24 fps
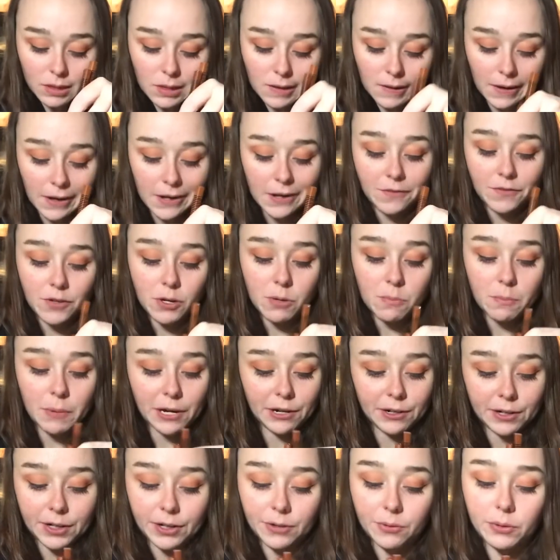And if you
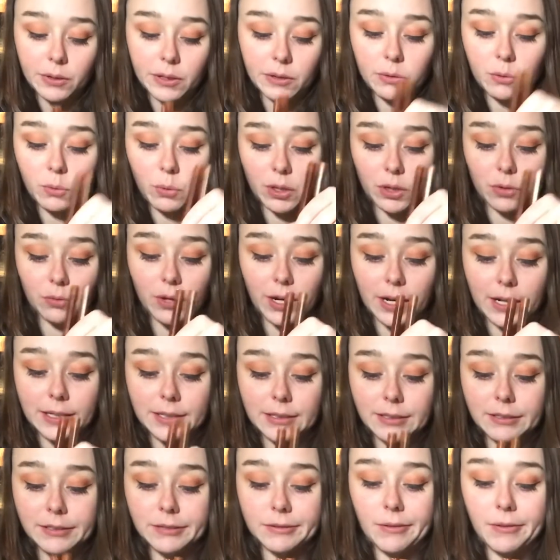pair it with
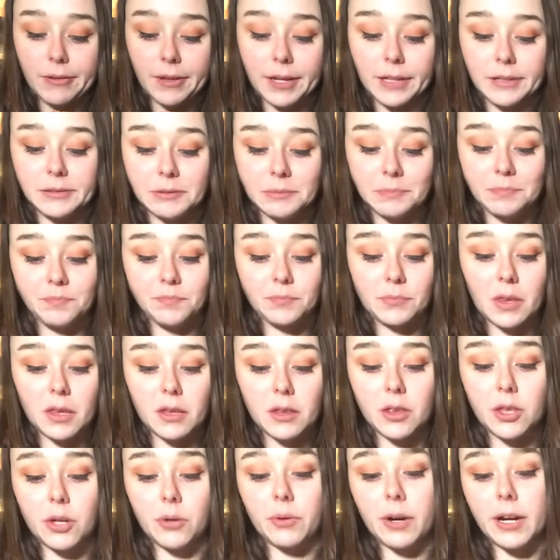rice, like
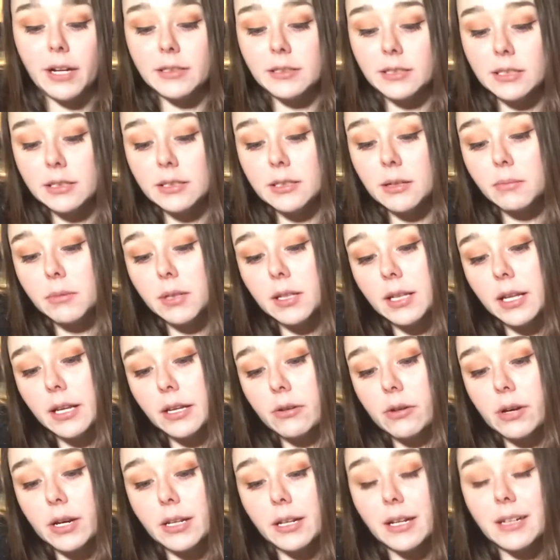the rice is something that you
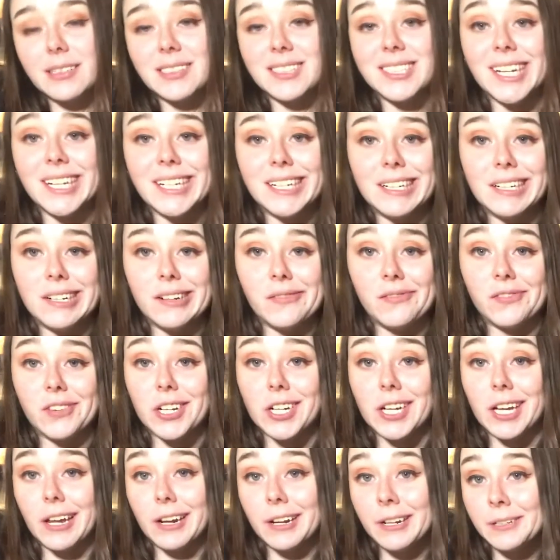can like set it and
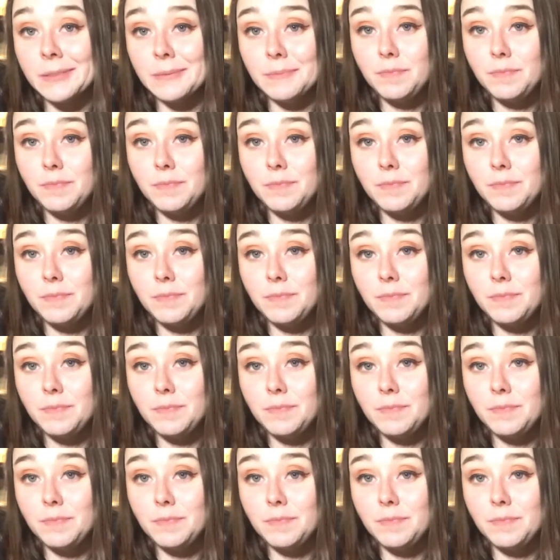forget it.